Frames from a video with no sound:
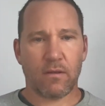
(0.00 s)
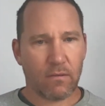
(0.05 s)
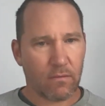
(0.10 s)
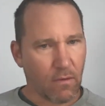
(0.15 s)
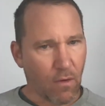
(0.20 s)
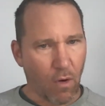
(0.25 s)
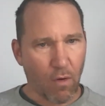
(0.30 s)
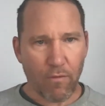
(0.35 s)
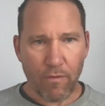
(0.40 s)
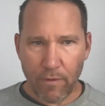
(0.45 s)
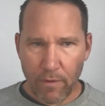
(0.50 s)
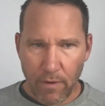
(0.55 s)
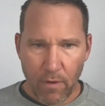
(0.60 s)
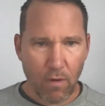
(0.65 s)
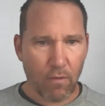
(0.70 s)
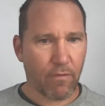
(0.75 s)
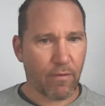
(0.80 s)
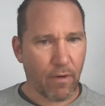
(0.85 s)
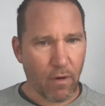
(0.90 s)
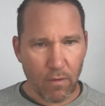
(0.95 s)
Over and
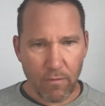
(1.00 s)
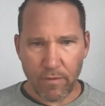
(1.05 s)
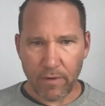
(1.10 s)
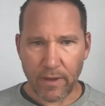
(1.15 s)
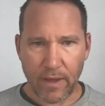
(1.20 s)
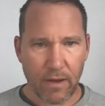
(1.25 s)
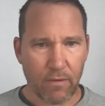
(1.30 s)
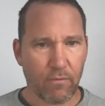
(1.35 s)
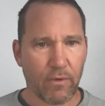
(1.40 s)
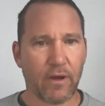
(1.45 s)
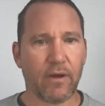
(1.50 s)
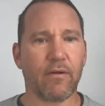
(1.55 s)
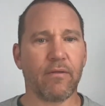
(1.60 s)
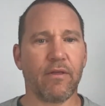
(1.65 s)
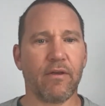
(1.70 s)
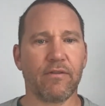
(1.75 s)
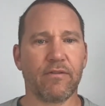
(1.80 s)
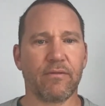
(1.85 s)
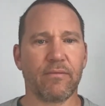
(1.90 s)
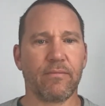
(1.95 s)
over and over again, we hear
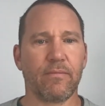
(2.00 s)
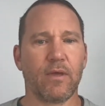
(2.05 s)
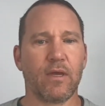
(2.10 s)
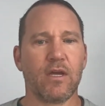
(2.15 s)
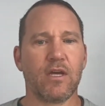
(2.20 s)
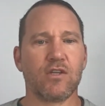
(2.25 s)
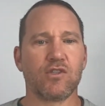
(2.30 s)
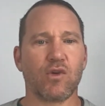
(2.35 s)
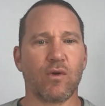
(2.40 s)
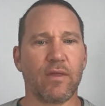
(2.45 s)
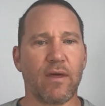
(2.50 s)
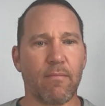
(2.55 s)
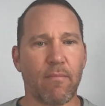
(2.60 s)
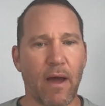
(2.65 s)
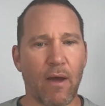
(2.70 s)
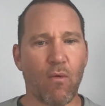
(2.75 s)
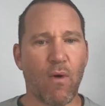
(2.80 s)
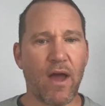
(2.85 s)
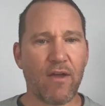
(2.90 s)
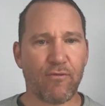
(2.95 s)
this. So then
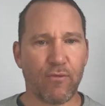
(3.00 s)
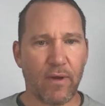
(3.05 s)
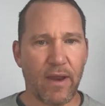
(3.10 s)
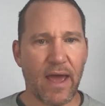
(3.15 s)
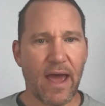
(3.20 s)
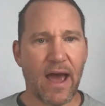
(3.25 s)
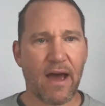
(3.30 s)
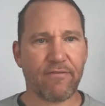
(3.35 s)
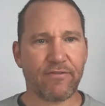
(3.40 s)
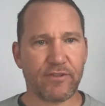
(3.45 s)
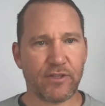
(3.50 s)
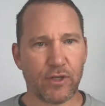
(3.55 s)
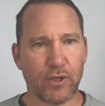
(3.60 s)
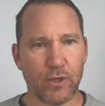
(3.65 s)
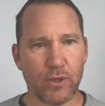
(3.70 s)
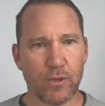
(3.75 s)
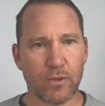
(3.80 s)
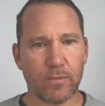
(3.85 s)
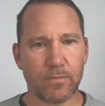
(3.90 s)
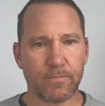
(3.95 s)
my wife would have
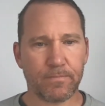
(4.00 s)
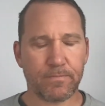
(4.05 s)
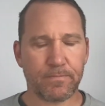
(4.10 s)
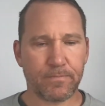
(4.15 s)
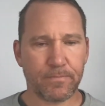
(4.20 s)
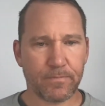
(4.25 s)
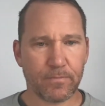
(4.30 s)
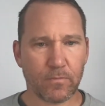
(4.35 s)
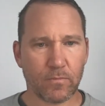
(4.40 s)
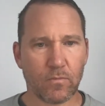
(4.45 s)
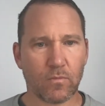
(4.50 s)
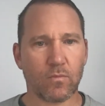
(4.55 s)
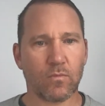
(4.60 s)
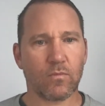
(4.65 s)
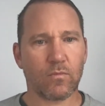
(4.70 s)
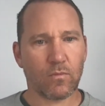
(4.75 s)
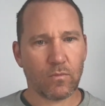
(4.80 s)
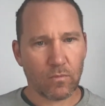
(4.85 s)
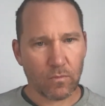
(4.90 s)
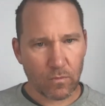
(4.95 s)
to
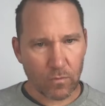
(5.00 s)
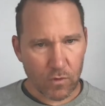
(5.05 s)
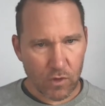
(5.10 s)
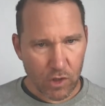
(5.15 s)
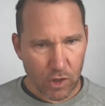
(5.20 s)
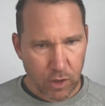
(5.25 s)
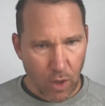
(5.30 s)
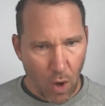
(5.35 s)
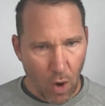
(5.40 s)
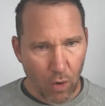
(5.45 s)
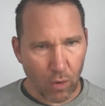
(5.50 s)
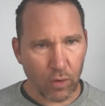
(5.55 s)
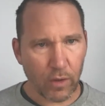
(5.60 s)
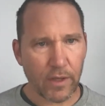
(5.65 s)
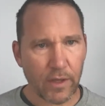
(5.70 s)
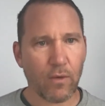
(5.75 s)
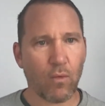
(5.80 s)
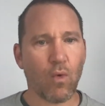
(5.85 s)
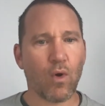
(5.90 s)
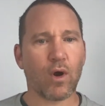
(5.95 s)

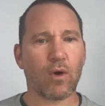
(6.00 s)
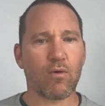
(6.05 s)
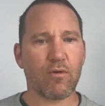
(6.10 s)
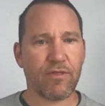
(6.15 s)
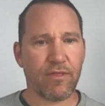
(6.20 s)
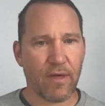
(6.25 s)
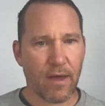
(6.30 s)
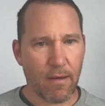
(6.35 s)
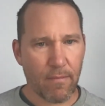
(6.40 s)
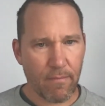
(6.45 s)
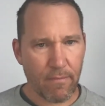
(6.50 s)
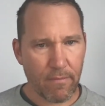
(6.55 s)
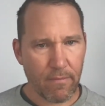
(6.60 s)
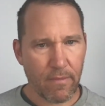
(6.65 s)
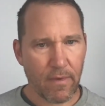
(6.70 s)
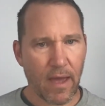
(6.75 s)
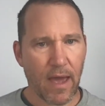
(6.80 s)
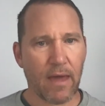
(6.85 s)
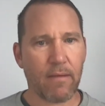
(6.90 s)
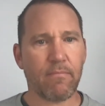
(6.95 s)
slowly work with them
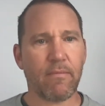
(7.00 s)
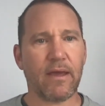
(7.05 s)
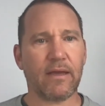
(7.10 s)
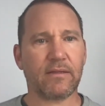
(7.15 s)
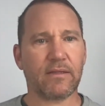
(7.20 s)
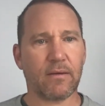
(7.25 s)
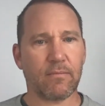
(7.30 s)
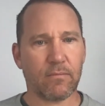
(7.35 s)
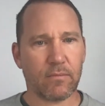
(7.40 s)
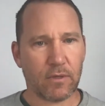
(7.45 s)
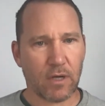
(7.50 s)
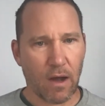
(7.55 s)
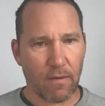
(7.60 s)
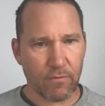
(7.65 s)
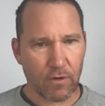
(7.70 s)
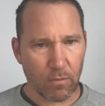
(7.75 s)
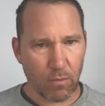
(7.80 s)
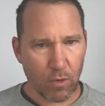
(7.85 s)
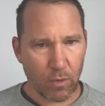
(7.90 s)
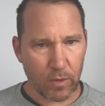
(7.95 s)
and make them
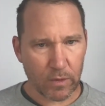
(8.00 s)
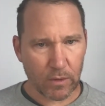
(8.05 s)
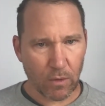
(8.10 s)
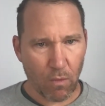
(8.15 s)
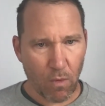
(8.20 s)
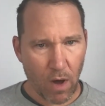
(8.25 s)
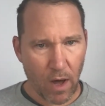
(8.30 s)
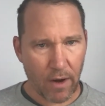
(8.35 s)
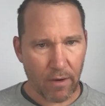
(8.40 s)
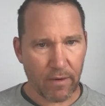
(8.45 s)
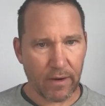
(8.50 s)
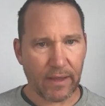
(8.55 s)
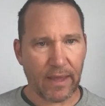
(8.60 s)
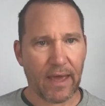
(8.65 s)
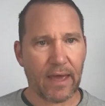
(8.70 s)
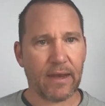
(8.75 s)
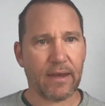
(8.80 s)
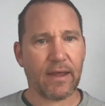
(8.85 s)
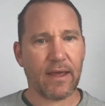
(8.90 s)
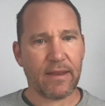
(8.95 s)
comfortable with the water
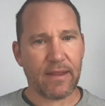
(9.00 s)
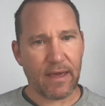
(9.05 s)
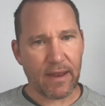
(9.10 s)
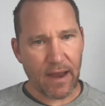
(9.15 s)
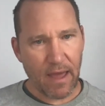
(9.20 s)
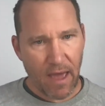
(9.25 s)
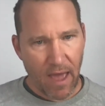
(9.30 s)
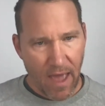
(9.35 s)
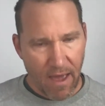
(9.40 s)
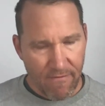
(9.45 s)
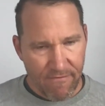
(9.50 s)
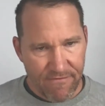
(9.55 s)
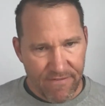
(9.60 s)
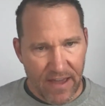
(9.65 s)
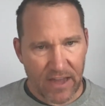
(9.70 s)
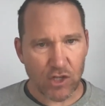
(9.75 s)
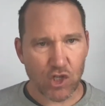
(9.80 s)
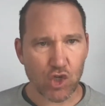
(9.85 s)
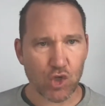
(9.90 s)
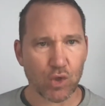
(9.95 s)
again. And then
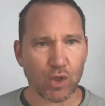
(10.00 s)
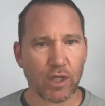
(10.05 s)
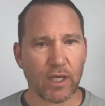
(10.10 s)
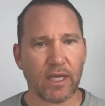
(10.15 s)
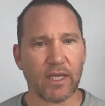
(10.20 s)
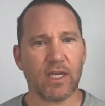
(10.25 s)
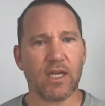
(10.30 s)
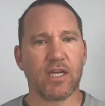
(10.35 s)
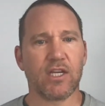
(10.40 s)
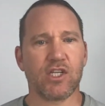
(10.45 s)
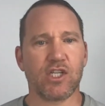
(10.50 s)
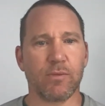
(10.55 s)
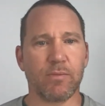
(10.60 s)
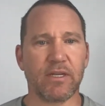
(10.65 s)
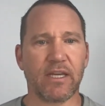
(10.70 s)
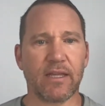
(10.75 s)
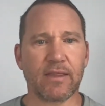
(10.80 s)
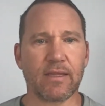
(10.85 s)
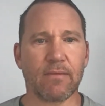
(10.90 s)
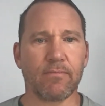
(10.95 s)
eventually she would get